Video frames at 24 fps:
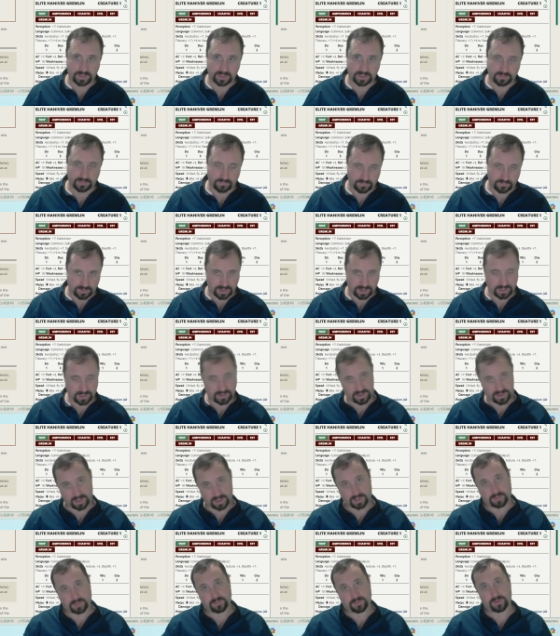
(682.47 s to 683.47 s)
And we can
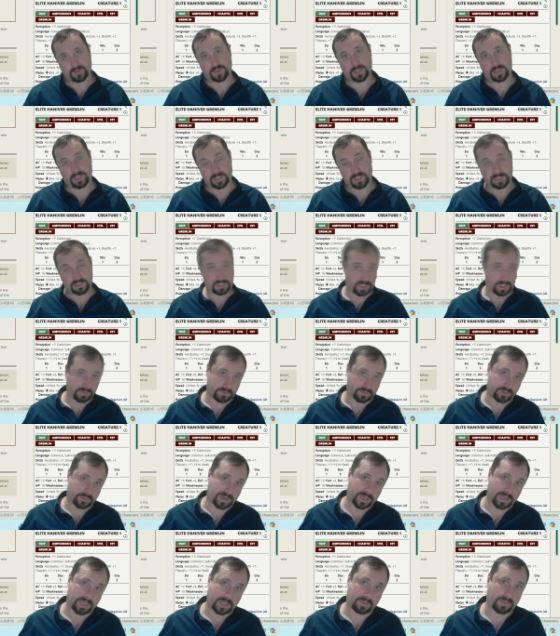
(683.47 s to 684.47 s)
run that through the
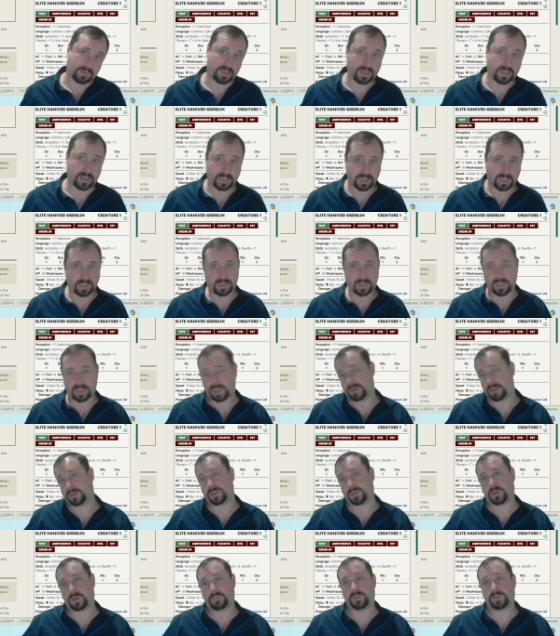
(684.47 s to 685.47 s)
initiative tracker
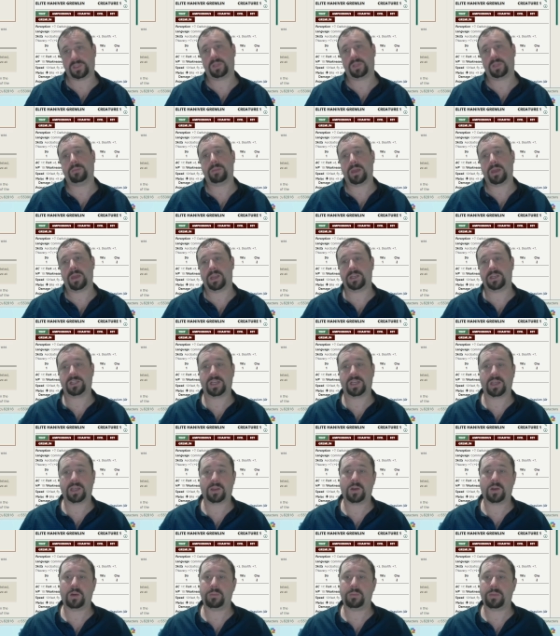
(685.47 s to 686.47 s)
plugin and obviously
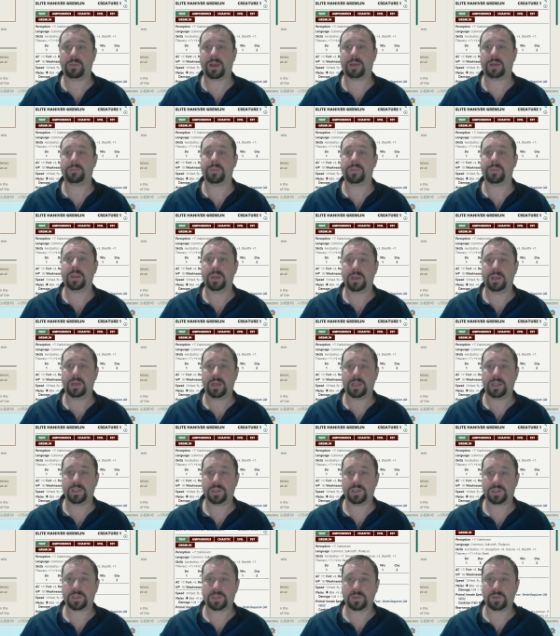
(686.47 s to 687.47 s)
manage our combat.
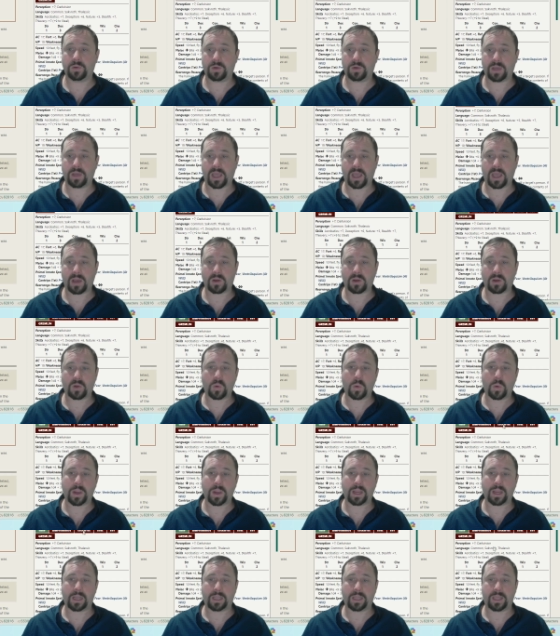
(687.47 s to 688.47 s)
And you saw how
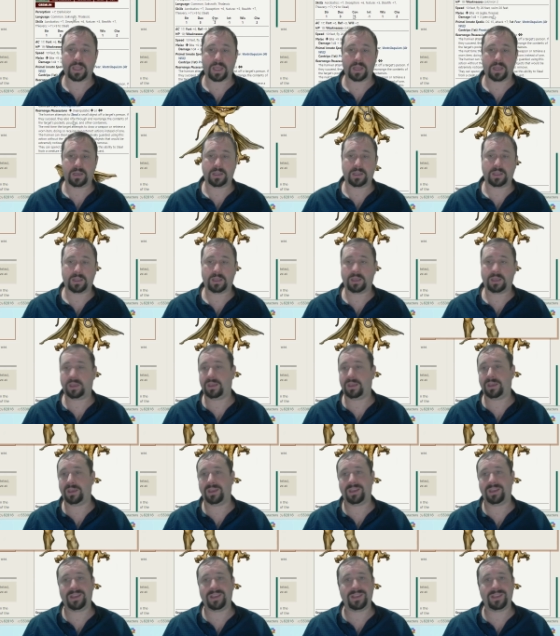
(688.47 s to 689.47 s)
quickly and
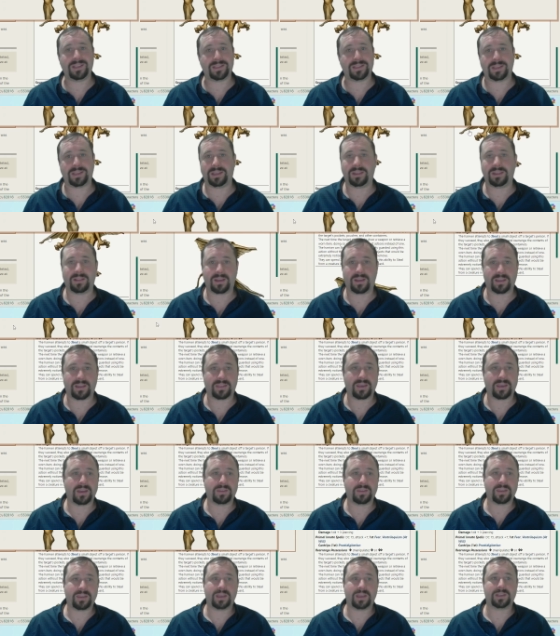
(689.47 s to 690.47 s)
easy
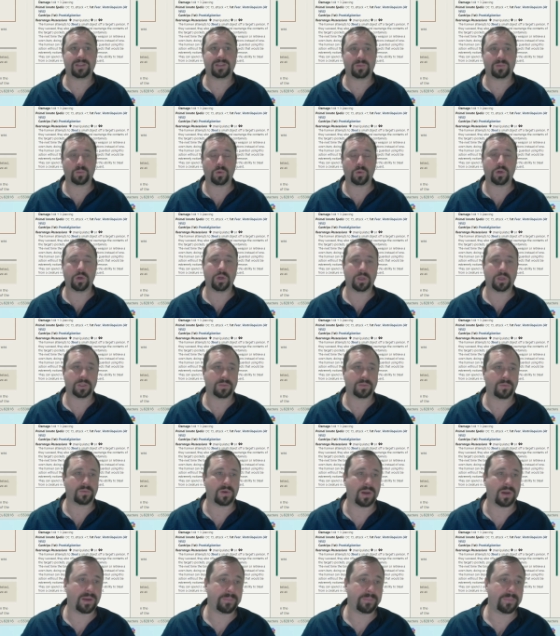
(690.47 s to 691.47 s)
like that. That just
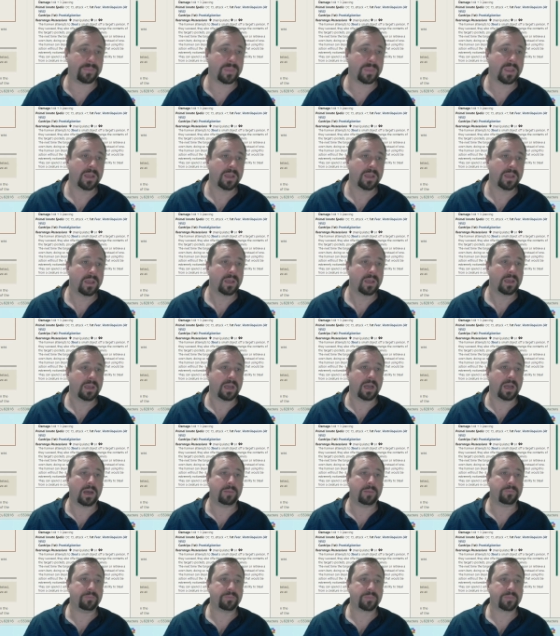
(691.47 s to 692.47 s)
worked, right?
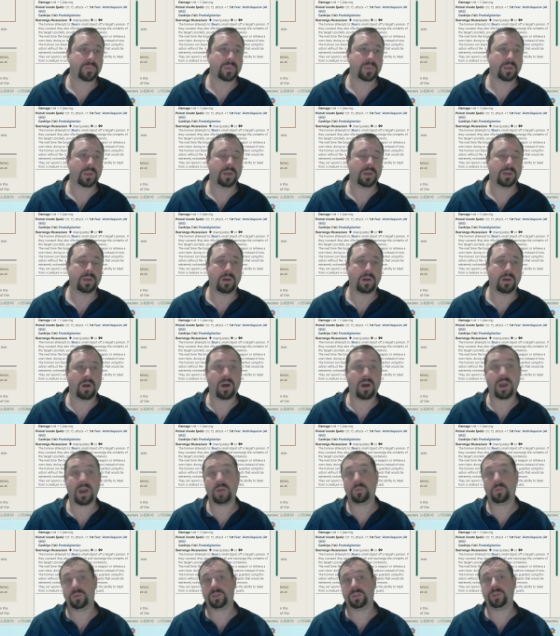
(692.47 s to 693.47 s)

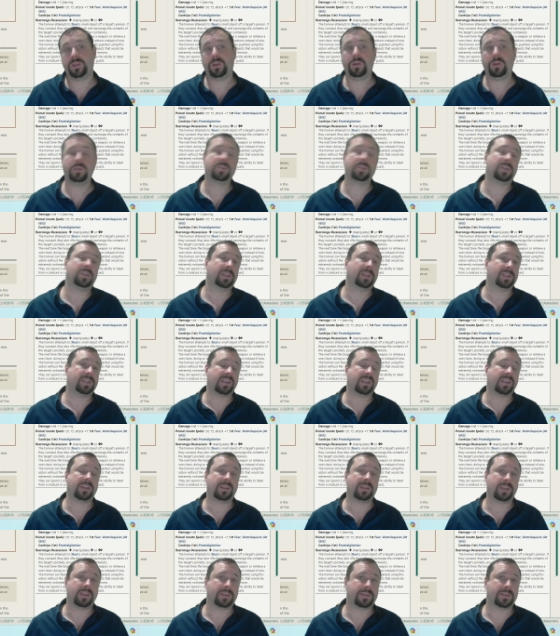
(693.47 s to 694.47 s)
I would
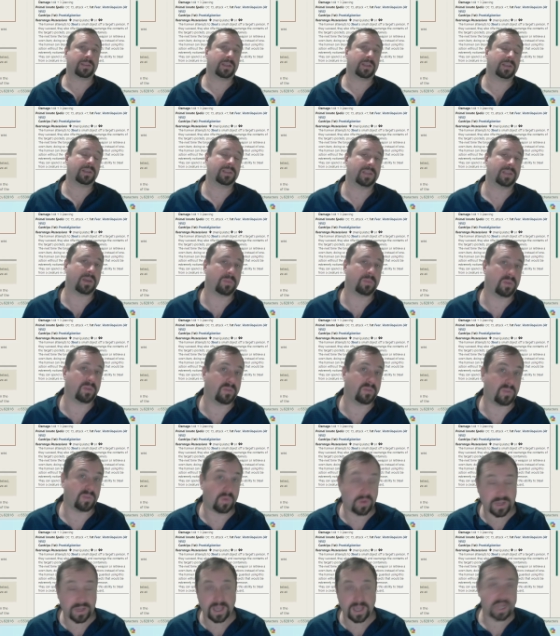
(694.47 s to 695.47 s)
usually set these things
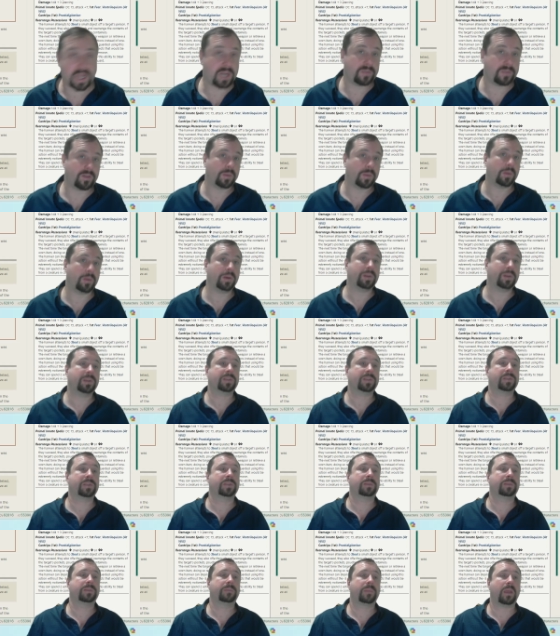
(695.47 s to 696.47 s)
up beforehand, if I'm
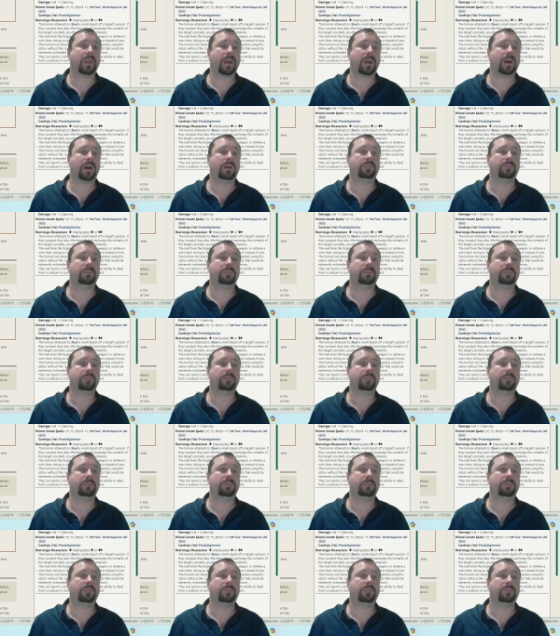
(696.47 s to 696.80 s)
honest.